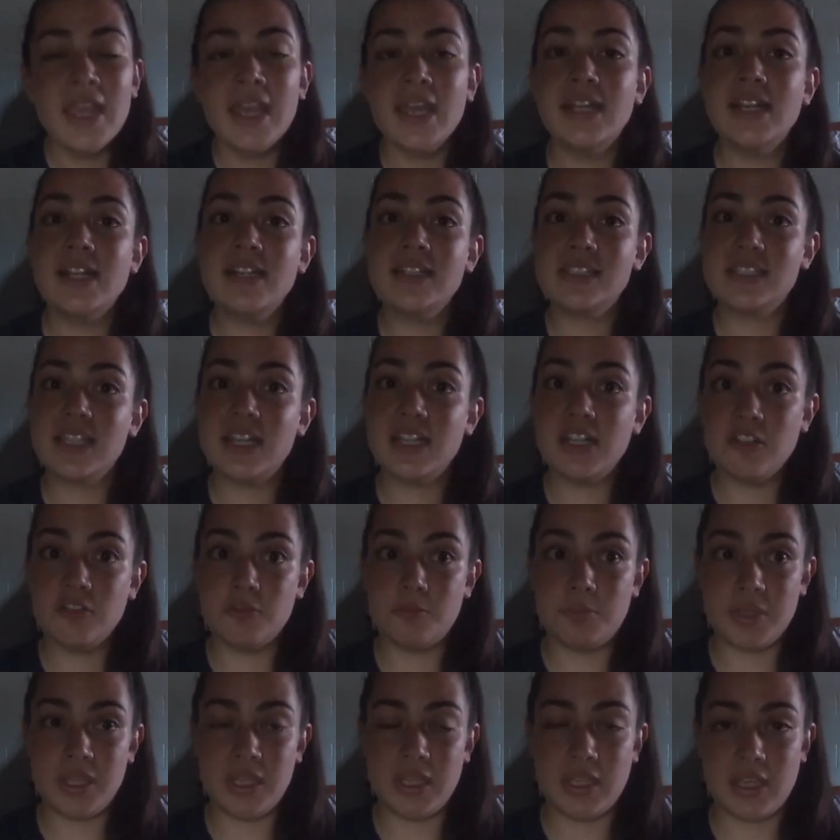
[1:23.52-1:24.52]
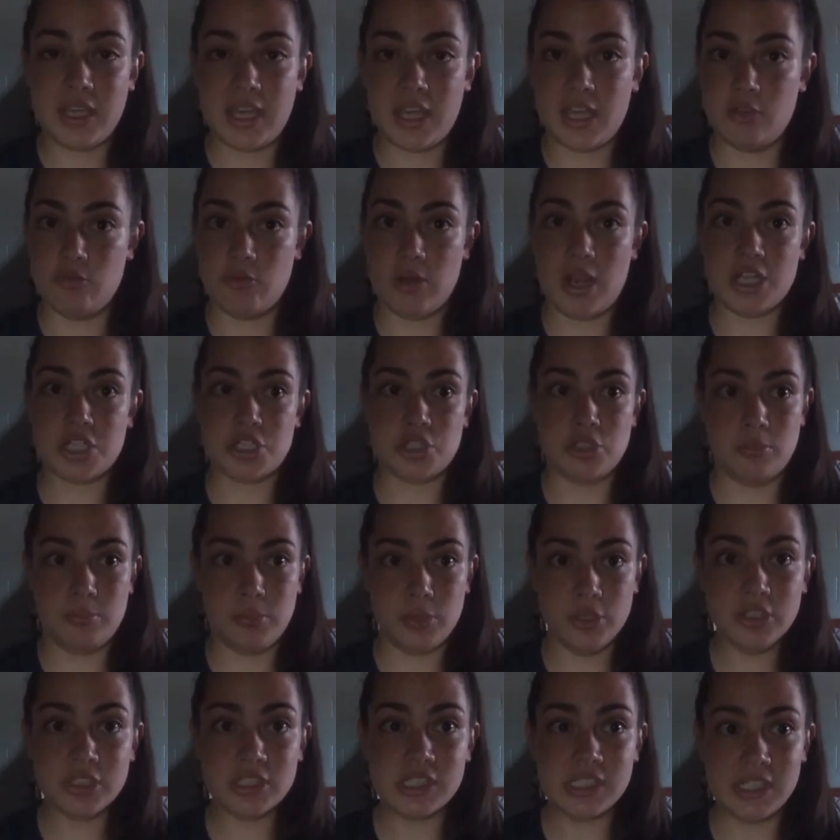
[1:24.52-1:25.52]
And instead of being a rational
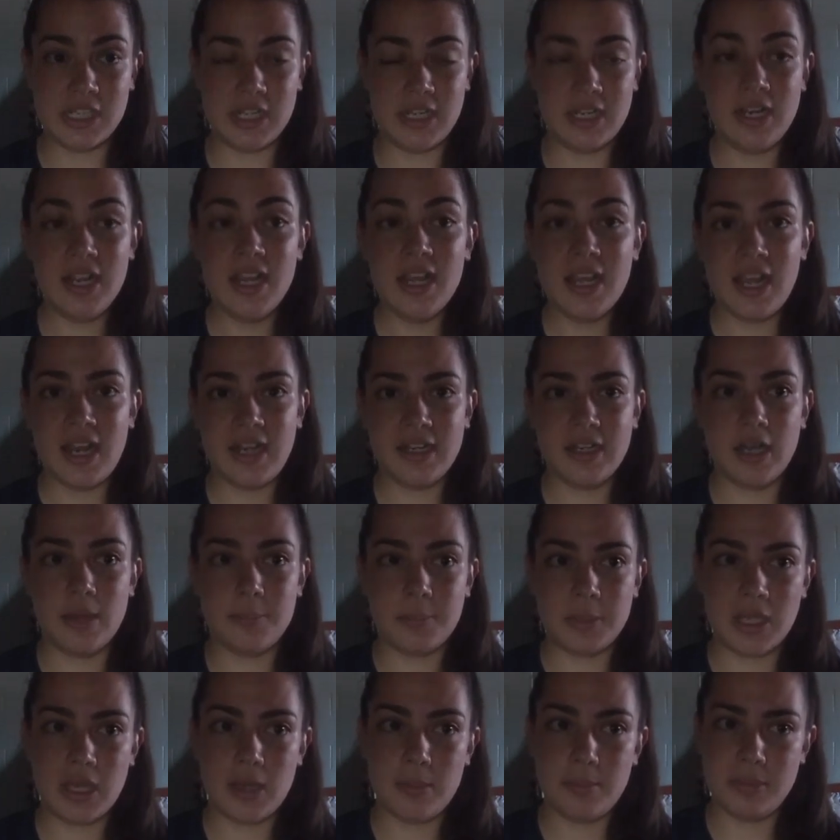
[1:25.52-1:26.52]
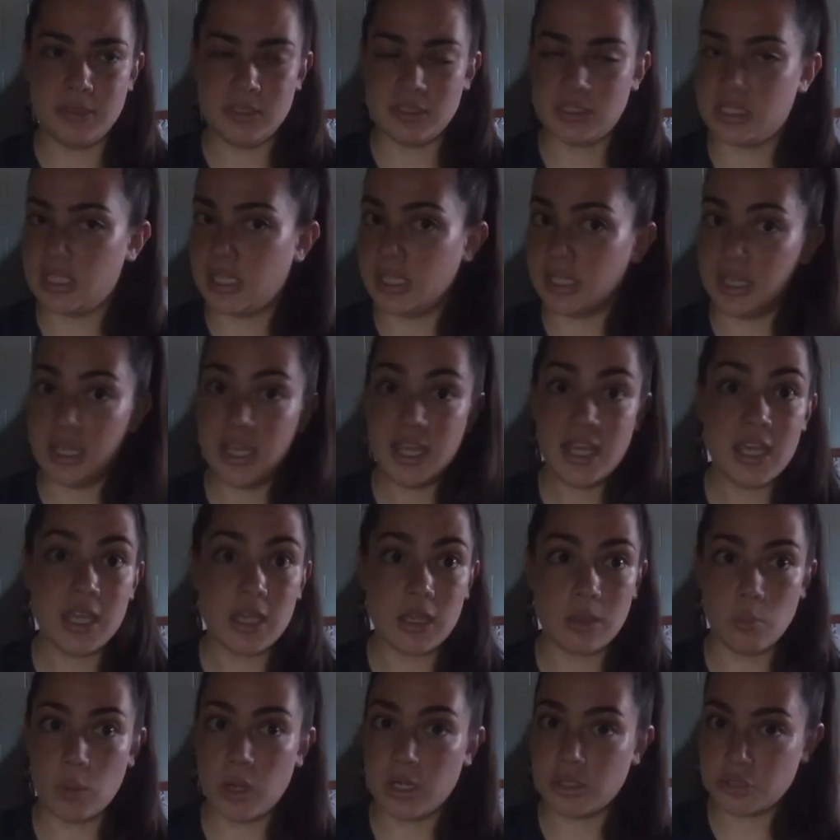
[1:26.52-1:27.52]
person and coming up and saying,
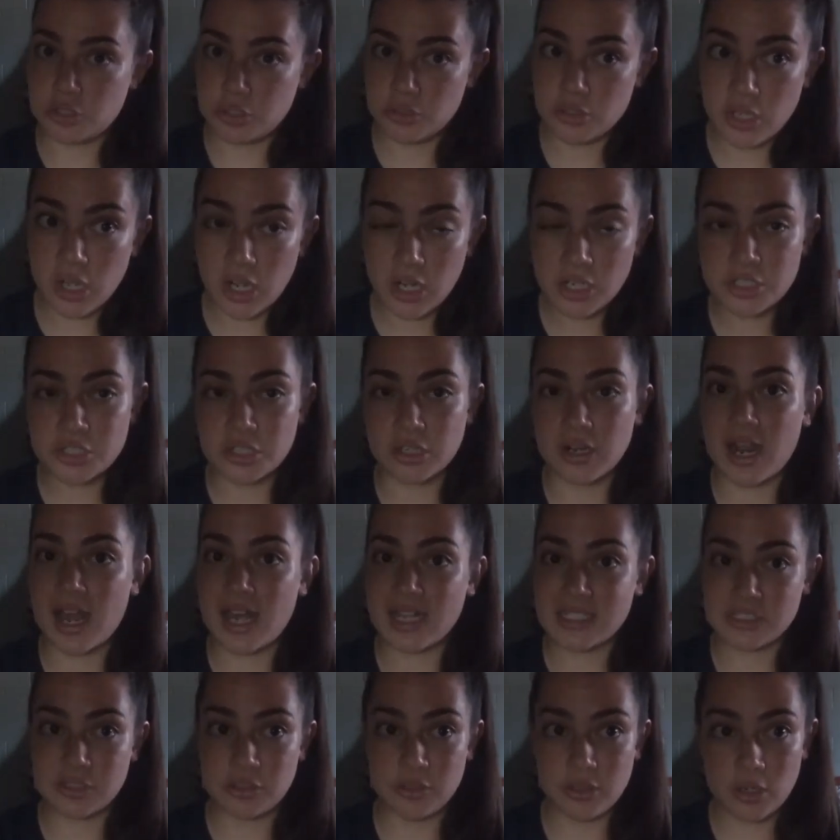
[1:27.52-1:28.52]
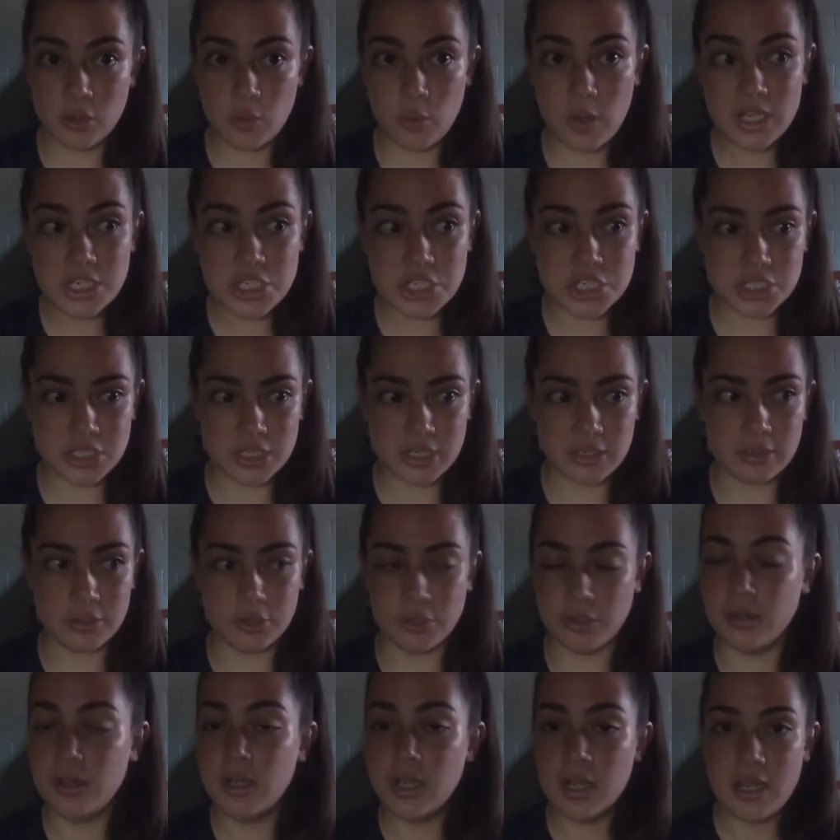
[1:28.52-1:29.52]
hey, why don't you talk to her, ask her a question,
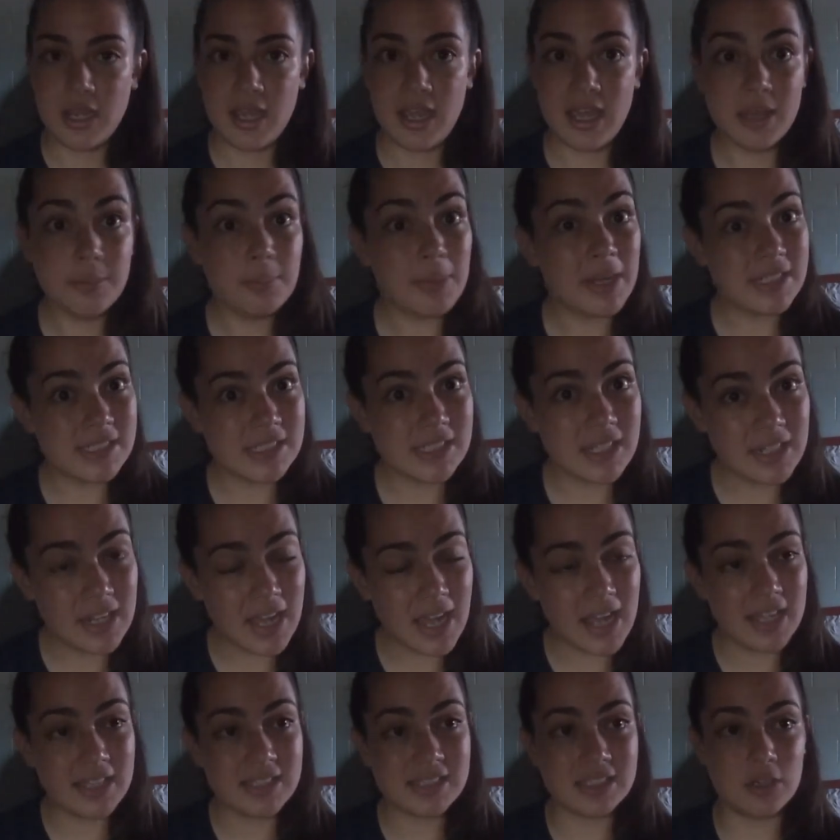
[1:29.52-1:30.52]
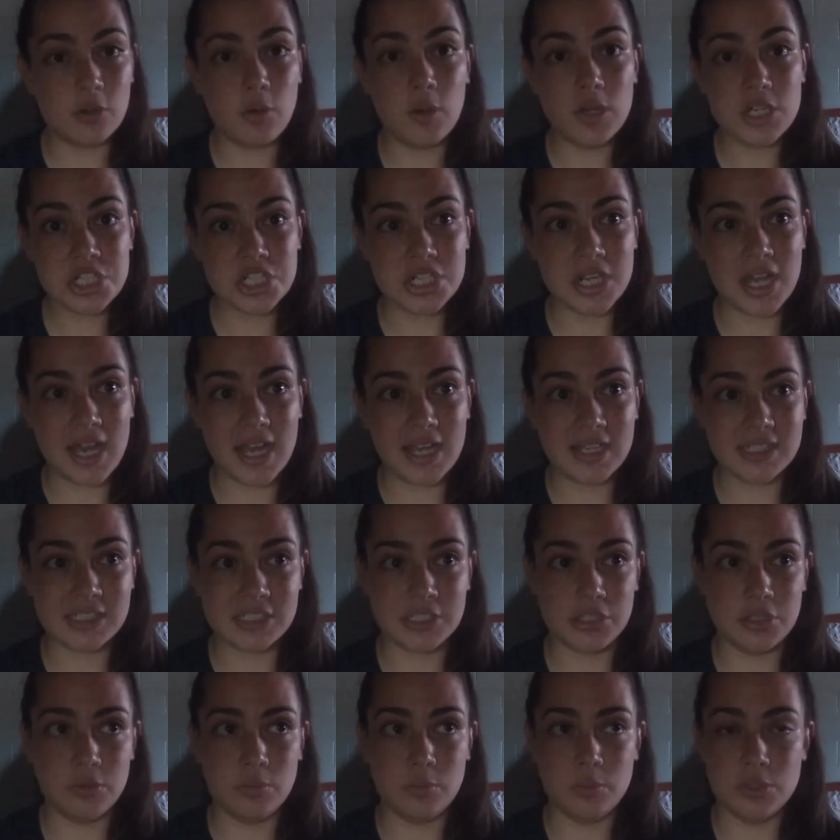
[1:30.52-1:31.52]
or hey, my son has a question to
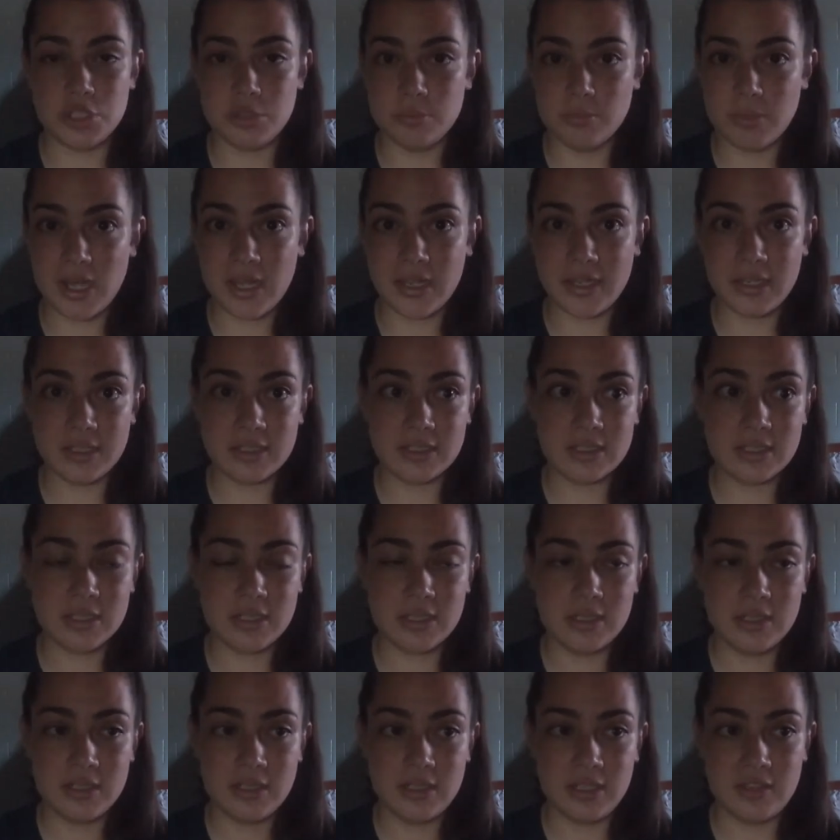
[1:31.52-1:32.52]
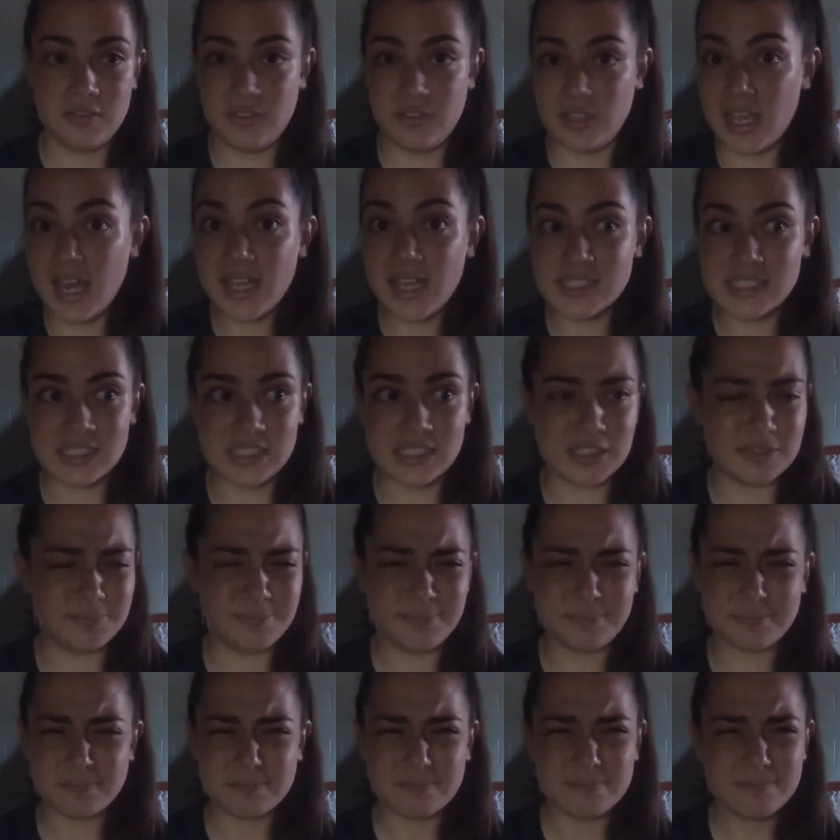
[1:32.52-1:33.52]
ask you, would you mind if he asked it?
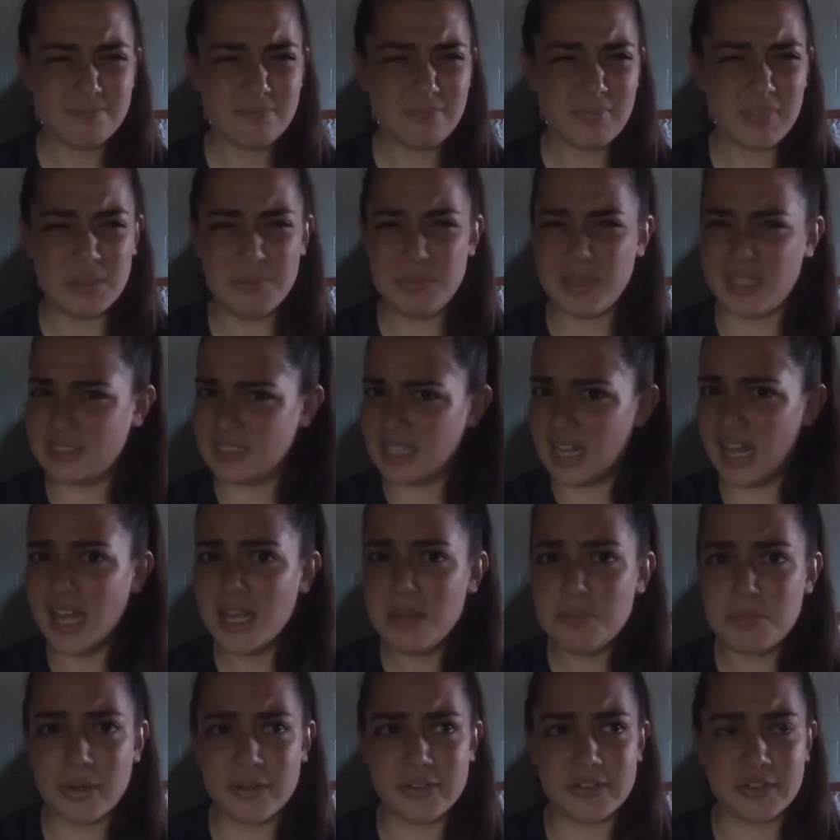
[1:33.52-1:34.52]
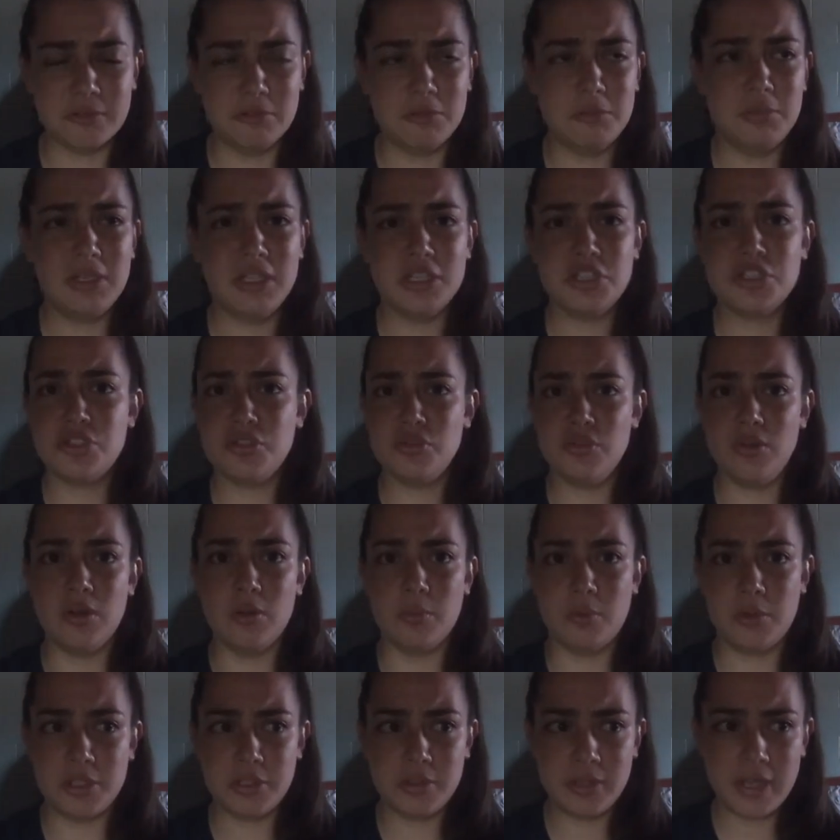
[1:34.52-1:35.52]
Because I personally would be like,
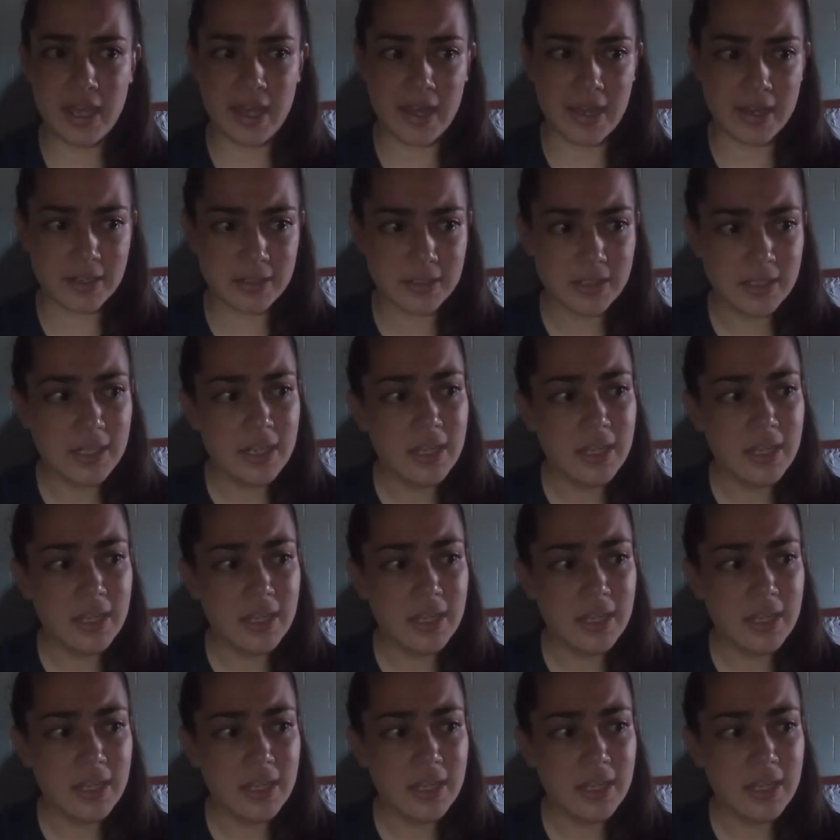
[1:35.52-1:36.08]
sure, what do you got?